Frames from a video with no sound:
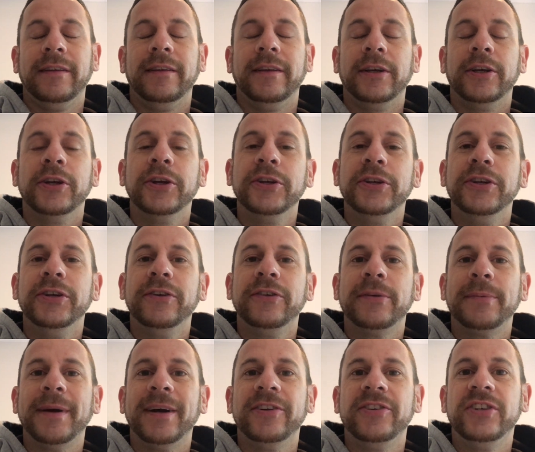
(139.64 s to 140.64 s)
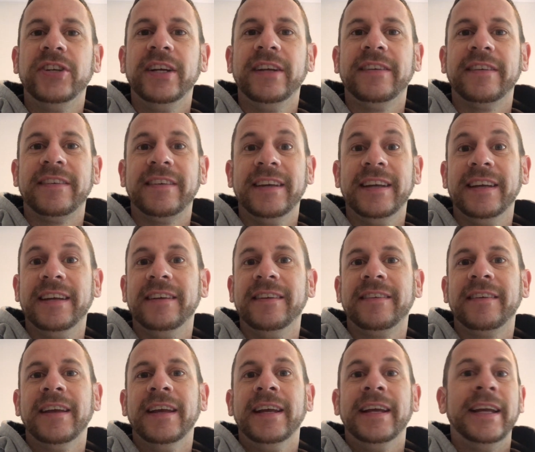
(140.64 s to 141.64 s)
the good news about Jesus
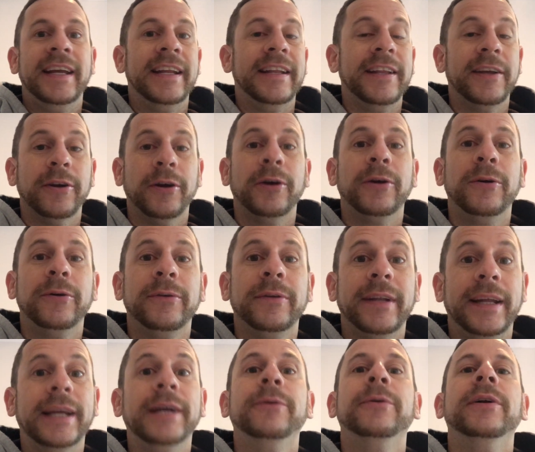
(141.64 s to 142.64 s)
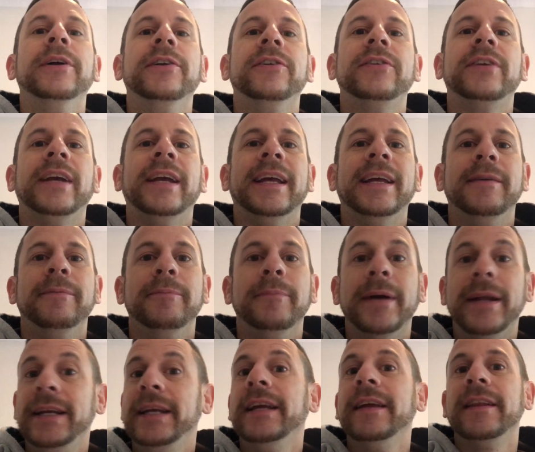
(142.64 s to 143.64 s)
is in their own language, and
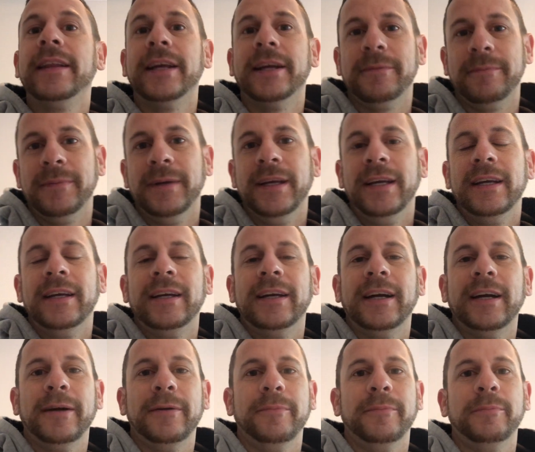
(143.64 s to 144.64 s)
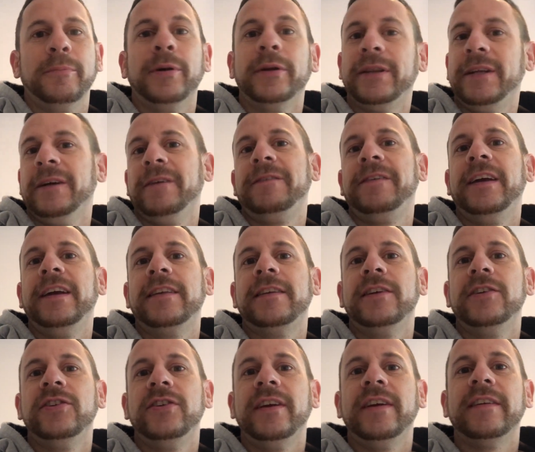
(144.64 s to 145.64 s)
many of them put their faith
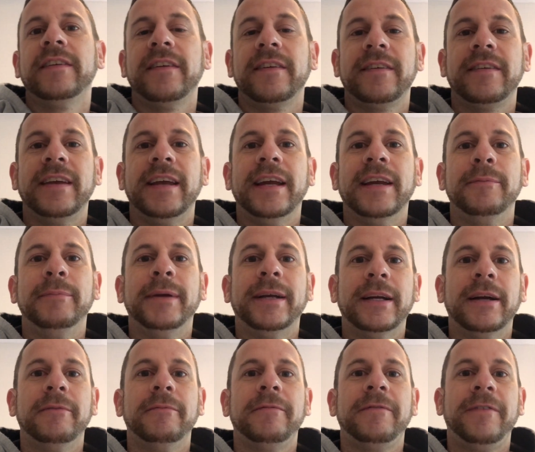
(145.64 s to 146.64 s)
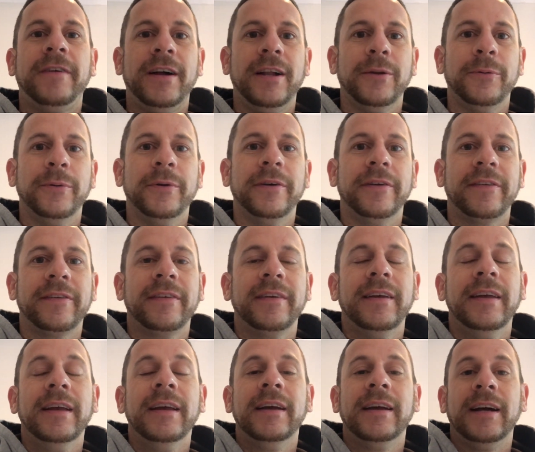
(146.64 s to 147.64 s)
in Jesus and become followers,
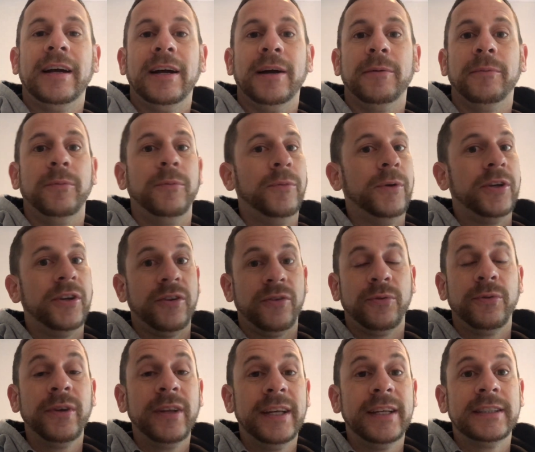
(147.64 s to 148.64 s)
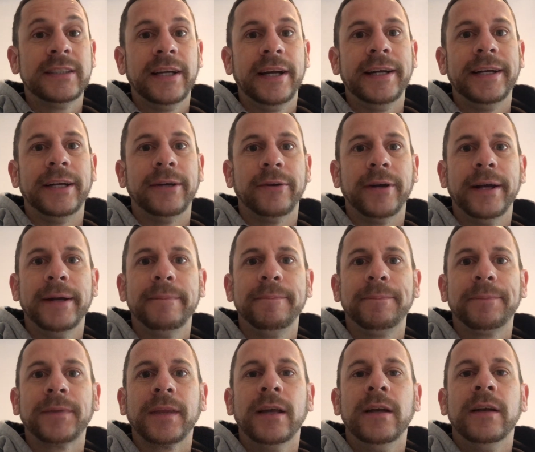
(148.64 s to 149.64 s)
which is really exciting, right?
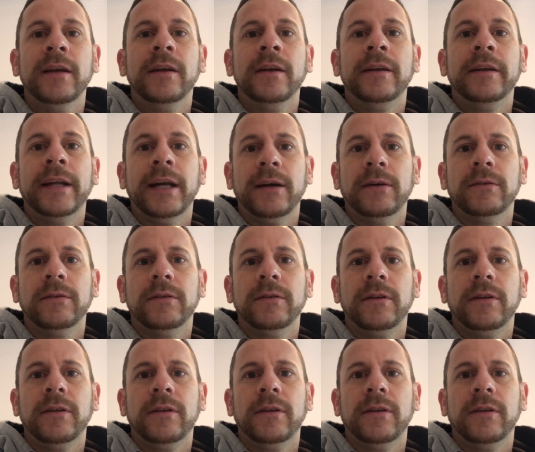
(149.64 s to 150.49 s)
Now,